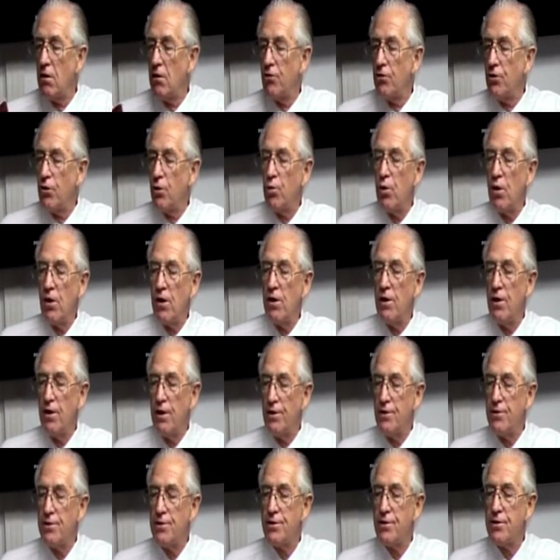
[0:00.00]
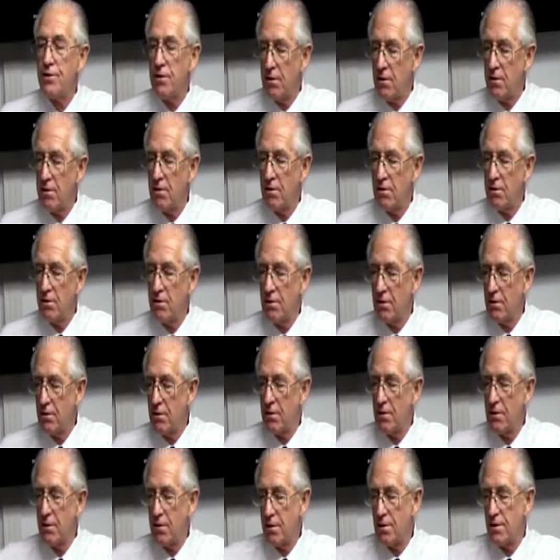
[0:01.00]
the words.
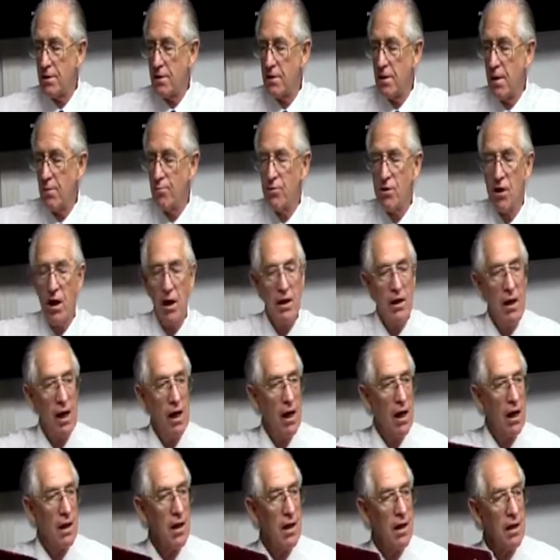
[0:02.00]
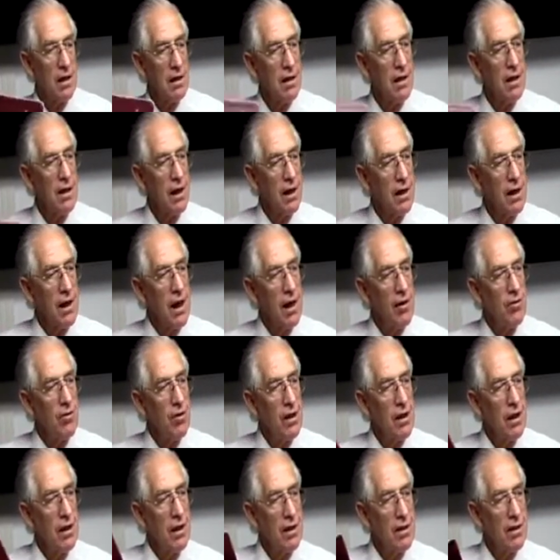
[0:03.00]
This is upside down. I can't
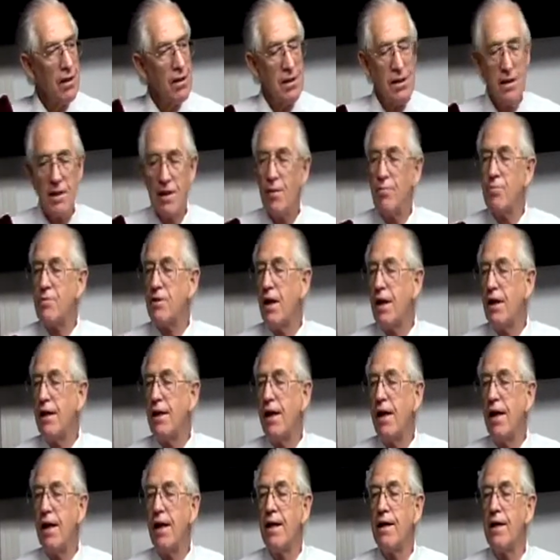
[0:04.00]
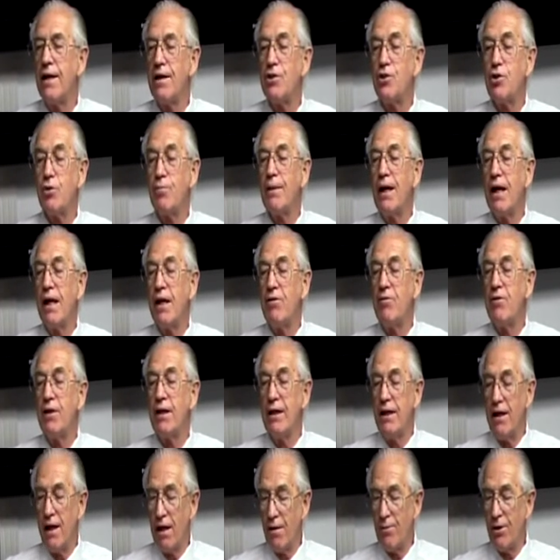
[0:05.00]
read it because it's upside down. I should be able to
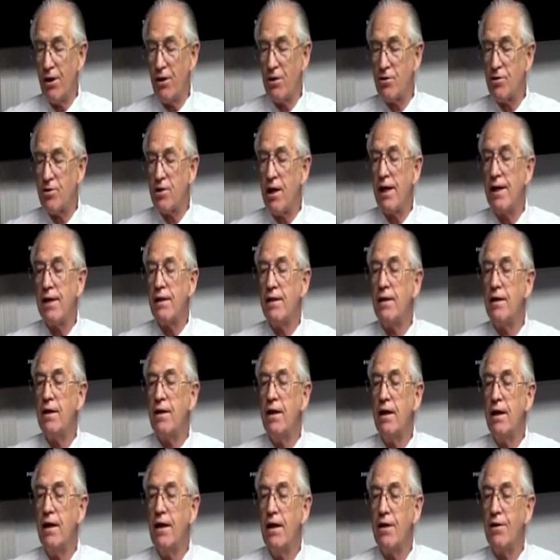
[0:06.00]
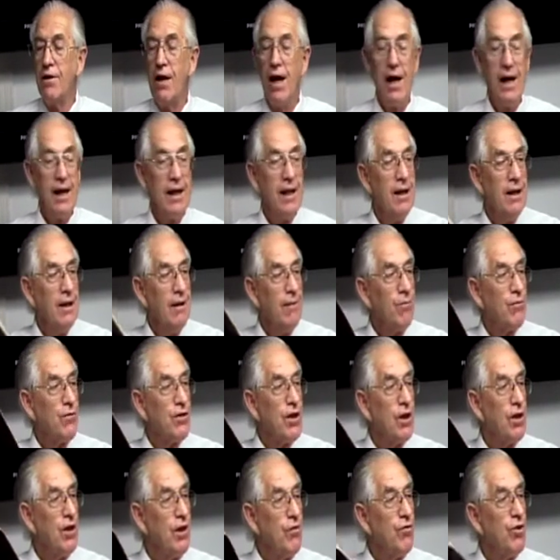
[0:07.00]
read it. I'm an Australian, right?
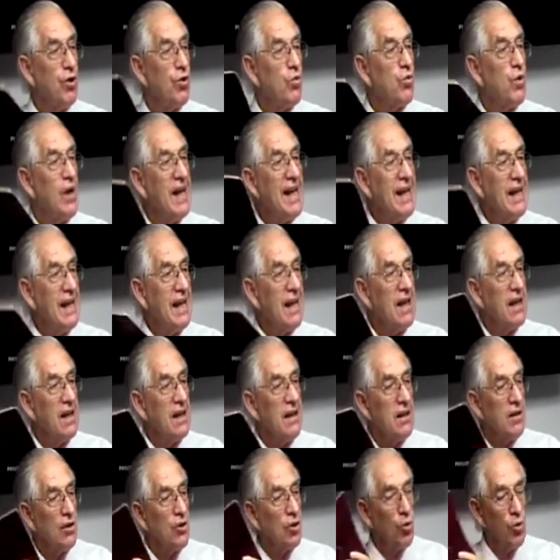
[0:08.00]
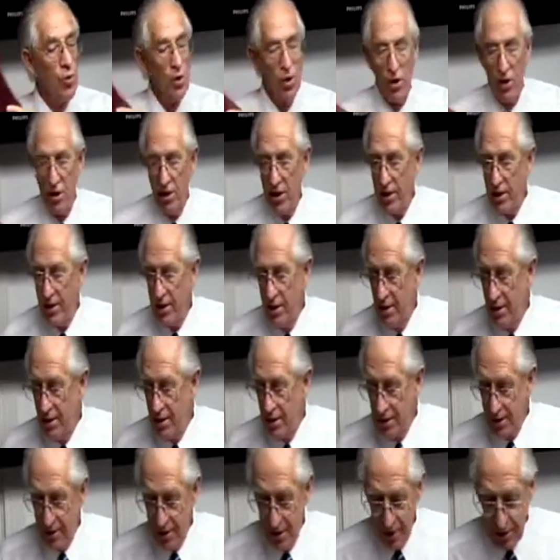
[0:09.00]
So if you're reading the word
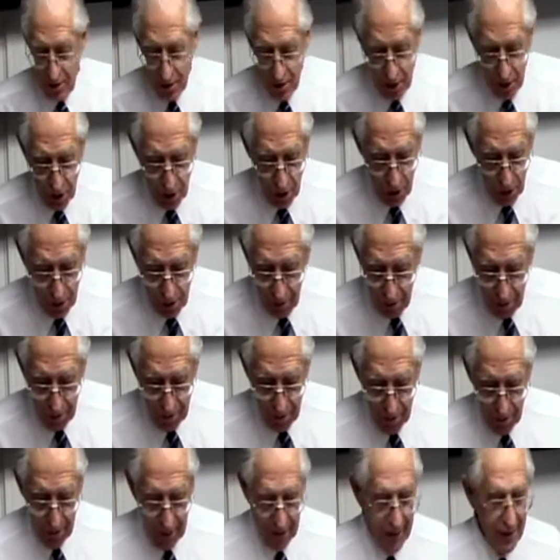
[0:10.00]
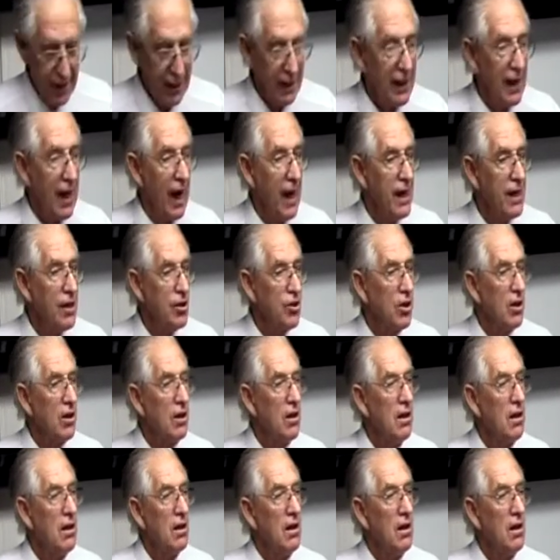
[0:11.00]
to a teenager,